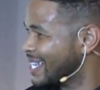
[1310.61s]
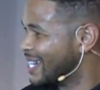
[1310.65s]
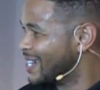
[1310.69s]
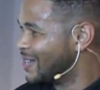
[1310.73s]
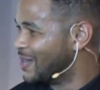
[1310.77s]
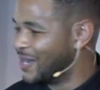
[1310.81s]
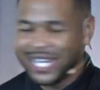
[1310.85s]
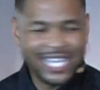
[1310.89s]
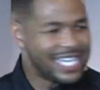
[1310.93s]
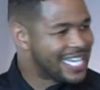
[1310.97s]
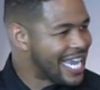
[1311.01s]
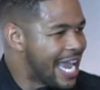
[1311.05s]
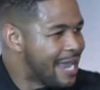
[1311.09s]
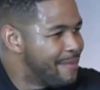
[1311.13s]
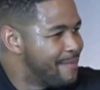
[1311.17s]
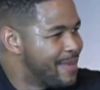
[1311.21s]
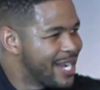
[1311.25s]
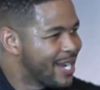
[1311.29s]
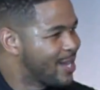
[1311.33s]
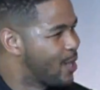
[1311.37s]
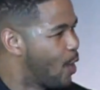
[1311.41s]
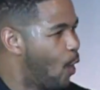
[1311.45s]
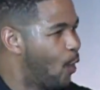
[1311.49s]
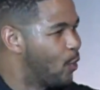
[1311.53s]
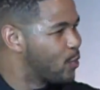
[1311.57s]
When he gave me the
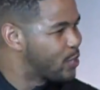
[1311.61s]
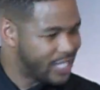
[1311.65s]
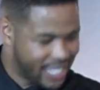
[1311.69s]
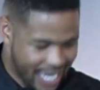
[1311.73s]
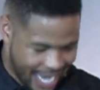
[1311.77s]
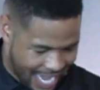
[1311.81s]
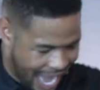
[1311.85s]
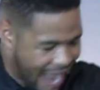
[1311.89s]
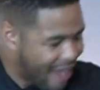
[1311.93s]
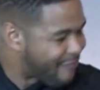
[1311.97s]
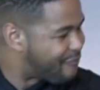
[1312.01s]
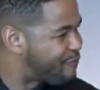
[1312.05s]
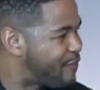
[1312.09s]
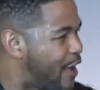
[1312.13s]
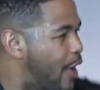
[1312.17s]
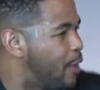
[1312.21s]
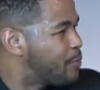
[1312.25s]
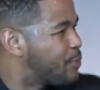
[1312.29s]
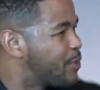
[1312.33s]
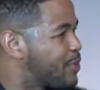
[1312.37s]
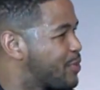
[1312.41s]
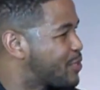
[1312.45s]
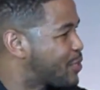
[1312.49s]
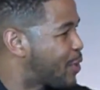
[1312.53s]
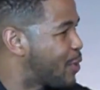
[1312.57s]
gold standard, I
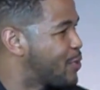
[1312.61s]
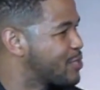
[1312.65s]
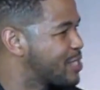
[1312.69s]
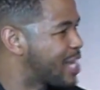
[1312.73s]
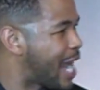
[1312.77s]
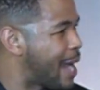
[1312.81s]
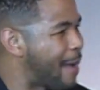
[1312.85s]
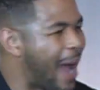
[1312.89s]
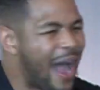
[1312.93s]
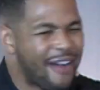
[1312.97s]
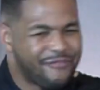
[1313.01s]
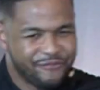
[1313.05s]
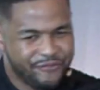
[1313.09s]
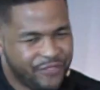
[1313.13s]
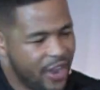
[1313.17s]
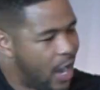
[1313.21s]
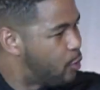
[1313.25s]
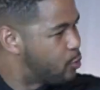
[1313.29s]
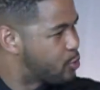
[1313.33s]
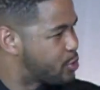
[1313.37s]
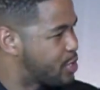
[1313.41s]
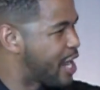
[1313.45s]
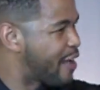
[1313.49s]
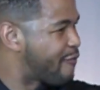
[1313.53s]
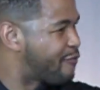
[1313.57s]
felt a certain type, I
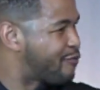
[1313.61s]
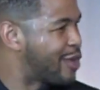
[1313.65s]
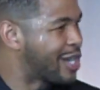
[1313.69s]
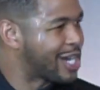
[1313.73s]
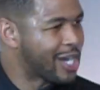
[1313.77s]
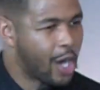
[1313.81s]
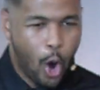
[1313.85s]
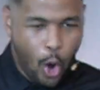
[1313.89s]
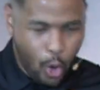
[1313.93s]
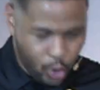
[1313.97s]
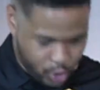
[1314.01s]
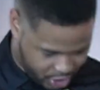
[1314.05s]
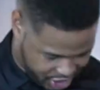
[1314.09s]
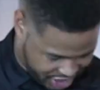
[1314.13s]
felt different. Gold